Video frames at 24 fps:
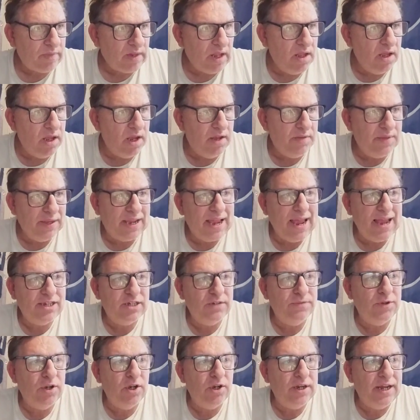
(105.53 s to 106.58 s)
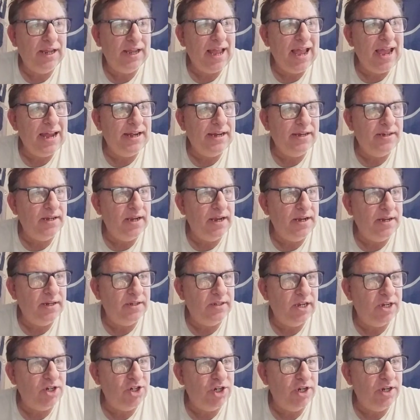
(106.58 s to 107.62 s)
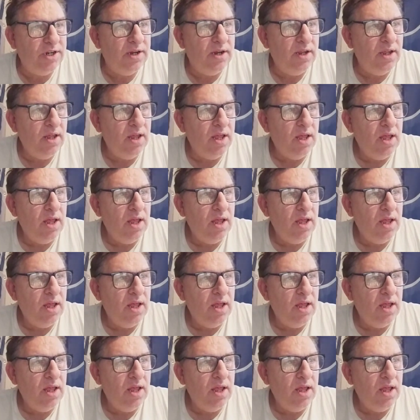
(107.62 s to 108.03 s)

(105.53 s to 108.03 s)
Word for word: Uh, the CAS verdict added, in addition,